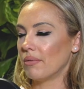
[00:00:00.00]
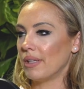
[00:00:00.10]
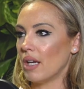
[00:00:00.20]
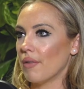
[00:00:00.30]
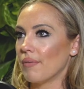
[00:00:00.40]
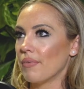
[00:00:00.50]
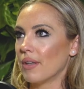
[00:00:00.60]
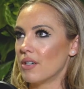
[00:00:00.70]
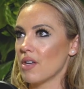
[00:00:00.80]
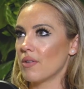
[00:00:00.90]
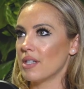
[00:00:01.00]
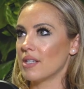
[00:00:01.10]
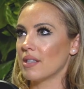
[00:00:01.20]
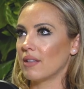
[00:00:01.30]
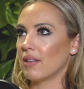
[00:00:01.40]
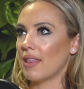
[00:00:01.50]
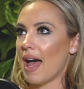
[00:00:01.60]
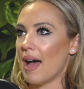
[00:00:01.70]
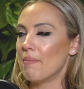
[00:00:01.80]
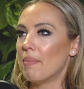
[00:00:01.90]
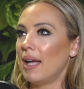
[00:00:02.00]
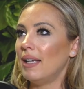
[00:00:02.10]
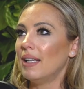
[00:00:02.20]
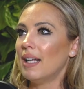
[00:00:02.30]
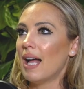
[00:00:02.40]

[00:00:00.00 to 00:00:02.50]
Yeah. You know, there's always that. But